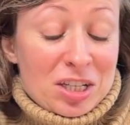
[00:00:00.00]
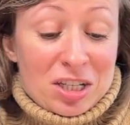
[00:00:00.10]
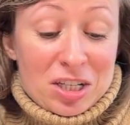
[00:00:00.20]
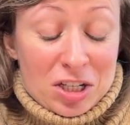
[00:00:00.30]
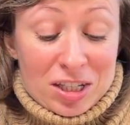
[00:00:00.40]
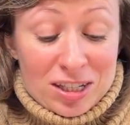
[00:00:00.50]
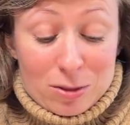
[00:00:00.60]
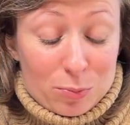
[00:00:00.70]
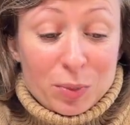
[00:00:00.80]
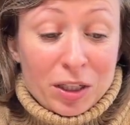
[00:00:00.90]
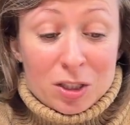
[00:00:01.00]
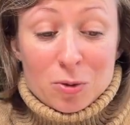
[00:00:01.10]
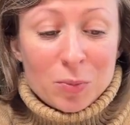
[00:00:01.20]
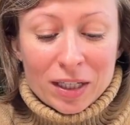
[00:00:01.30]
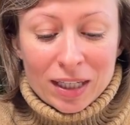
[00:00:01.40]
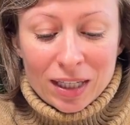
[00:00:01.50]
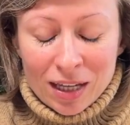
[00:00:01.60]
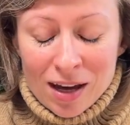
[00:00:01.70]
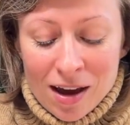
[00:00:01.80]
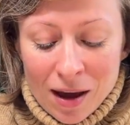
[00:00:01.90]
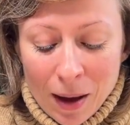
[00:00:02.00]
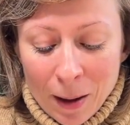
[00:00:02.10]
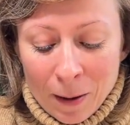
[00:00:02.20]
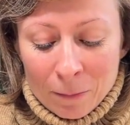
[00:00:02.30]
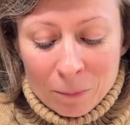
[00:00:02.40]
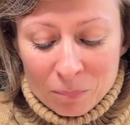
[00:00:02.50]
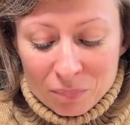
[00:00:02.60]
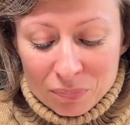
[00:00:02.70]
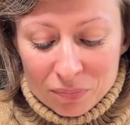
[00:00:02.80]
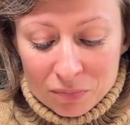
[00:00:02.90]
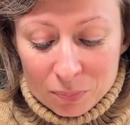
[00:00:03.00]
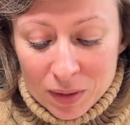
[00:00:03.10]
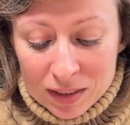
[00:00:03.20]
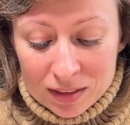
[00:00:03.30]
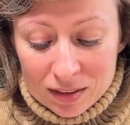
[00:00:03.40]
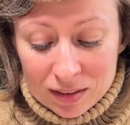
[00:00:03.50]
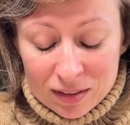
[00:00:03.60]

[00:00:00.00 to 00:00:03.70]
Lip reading: just brings you money. But